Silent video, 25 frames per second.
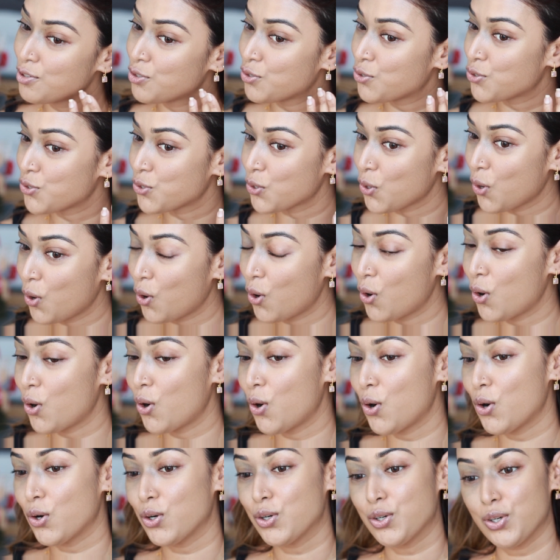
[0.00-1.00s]

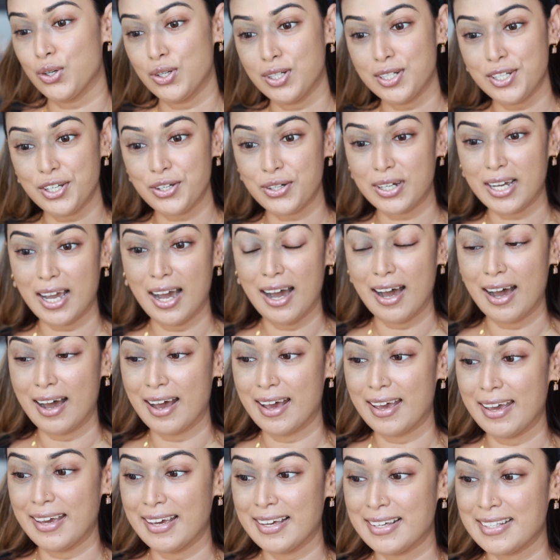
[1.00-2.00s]
so good, you
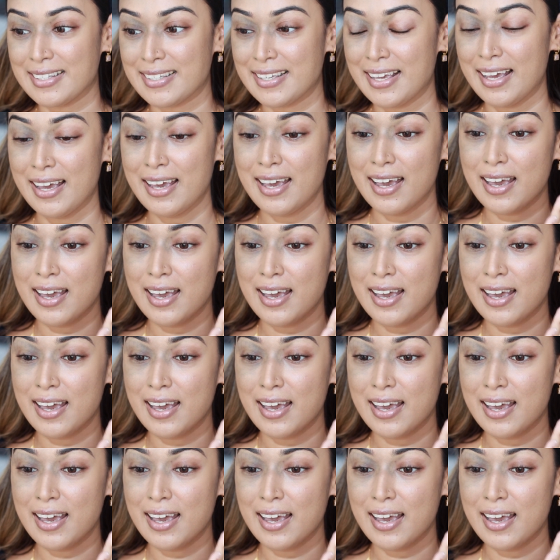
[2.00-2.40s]
guys.